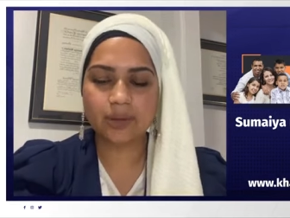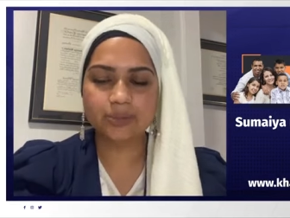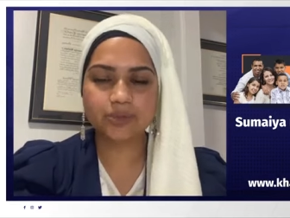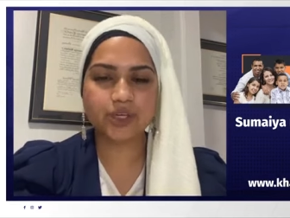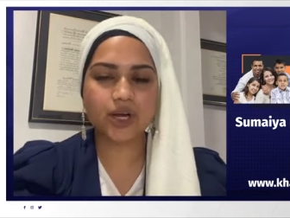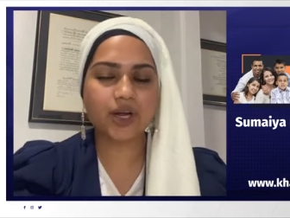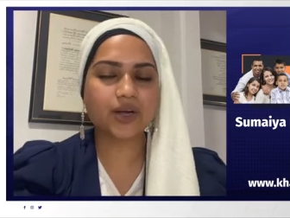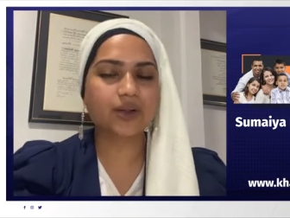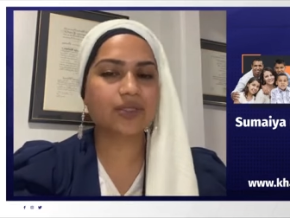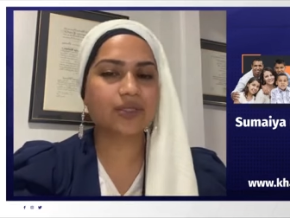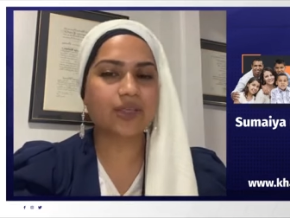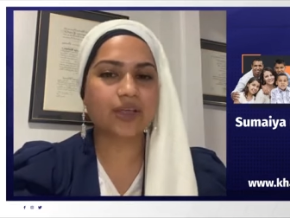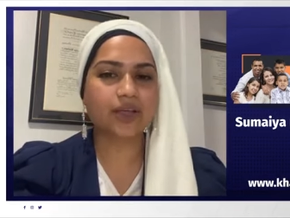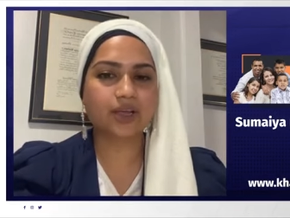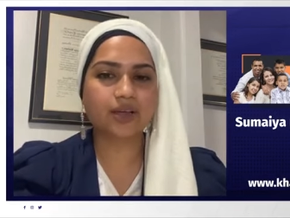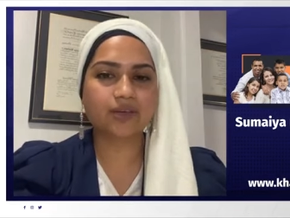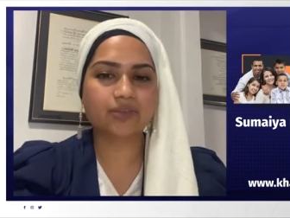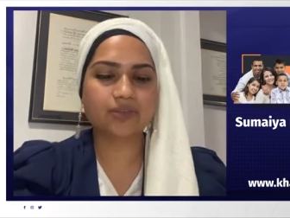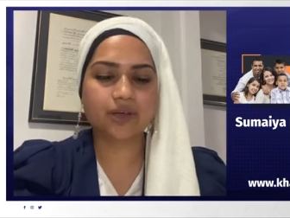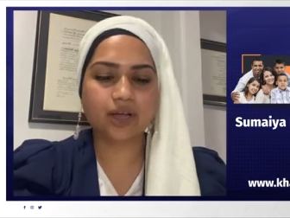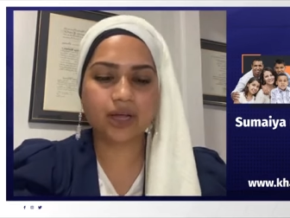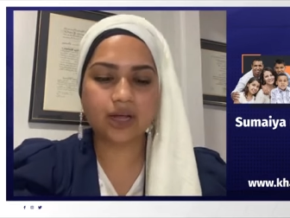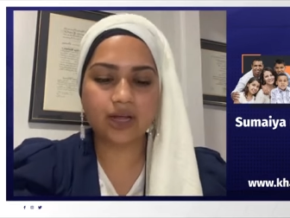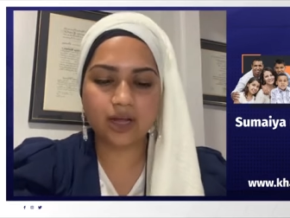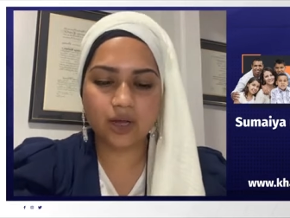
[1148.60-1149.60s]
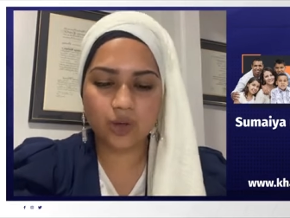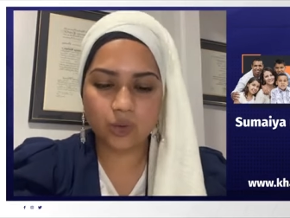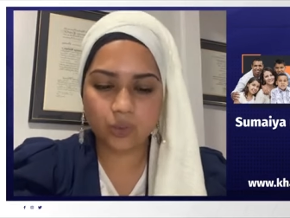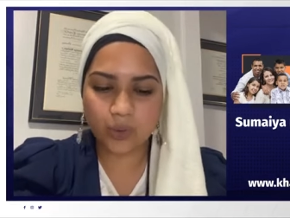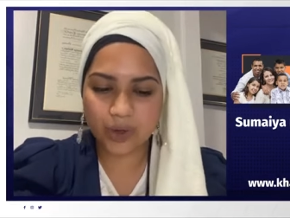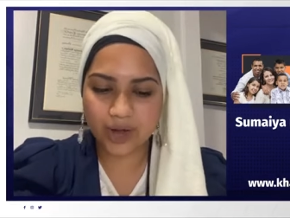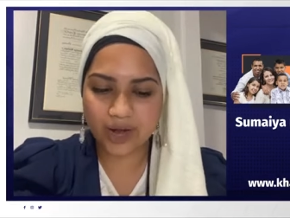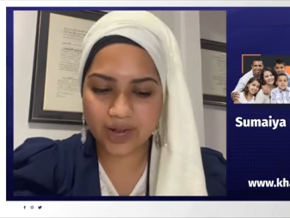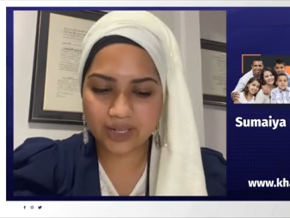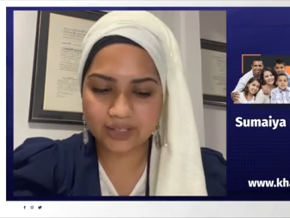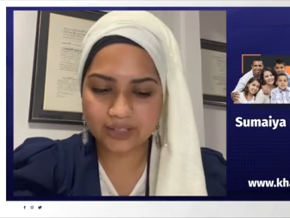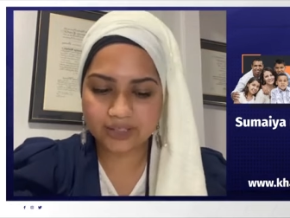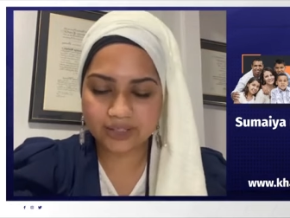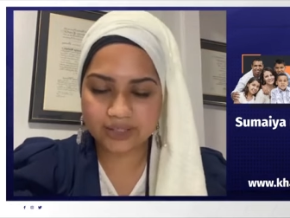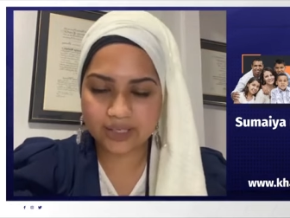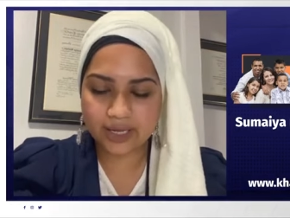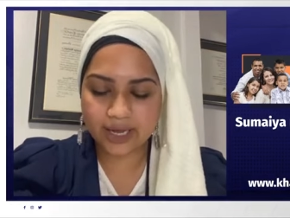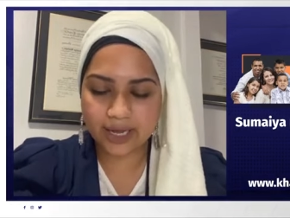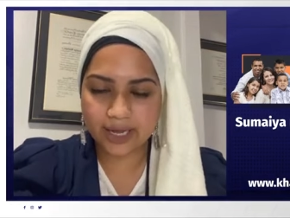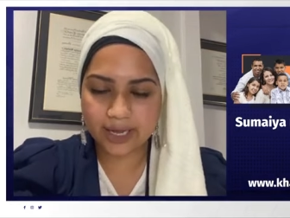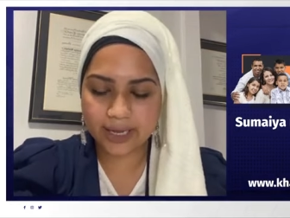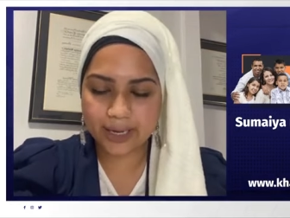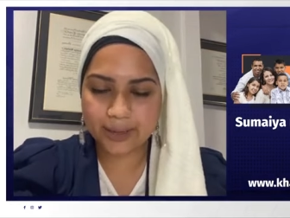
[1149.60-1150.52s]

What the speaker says: I'm trying to think of what else